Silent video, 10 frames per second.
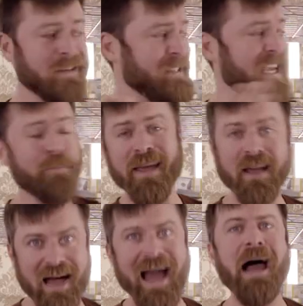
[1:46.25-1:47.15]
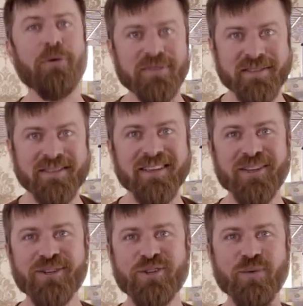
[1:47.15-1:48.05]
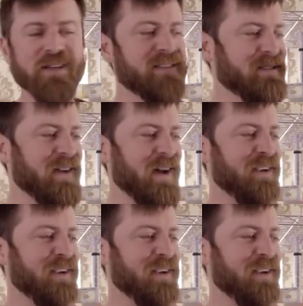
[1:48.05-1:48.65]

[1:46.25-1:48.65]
tipping a house to his